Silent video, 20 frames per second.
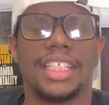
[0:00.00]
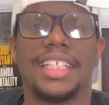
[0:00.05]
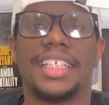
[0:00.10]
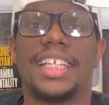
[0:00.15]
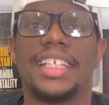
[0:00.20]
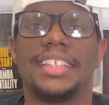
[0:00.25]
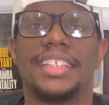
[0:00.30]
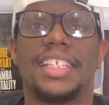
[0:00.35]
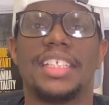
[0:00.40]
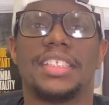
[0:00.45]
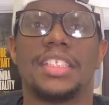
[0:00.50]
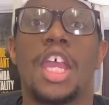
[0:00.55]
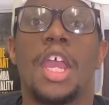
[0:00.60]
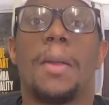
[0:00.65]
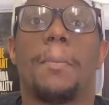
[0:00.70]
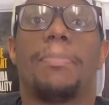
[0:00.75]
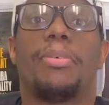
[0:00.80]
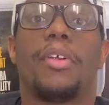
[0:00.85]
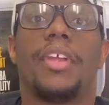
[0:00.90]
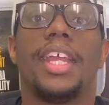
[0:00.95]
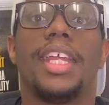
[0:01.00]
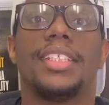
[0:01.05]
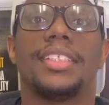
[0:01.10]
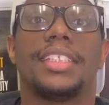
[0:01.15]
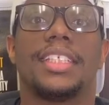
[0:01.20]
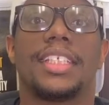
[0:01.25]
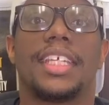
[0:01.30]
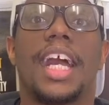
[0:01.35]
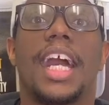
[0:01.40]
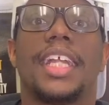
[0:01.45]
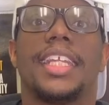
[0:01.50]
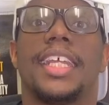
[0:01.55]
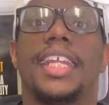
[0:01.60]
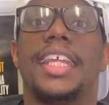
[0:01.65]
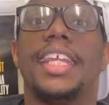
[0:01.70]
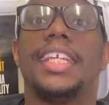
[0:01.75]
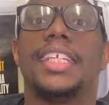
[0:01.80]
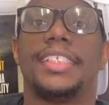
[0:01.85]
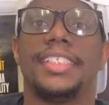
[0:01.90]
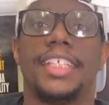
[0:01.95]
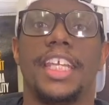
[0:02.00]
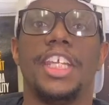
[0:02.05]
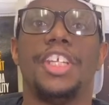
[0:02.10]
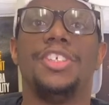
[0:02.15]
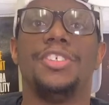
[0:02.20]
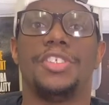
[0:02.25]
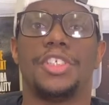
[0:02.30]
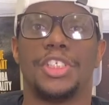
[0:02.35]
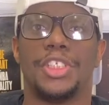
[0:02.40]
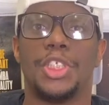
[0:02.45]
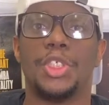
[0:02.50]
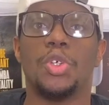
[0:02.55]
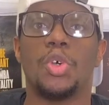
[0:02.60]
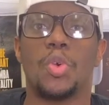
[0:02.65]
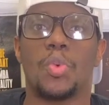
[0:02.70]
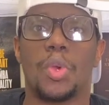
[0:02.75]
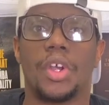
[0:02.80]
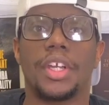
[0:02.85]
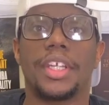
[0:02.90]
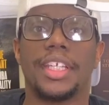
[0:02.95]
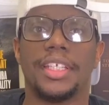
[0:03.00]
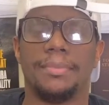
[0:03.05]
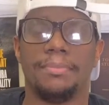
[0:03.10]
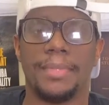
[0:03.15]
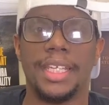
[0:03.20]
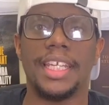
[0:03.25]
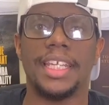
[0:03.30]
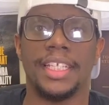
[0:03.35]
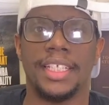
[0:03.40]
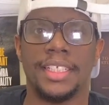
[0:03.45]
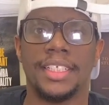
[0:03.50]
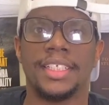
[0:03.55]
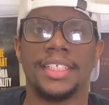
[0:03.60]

And get this, praying to God that he continued to do a work in me.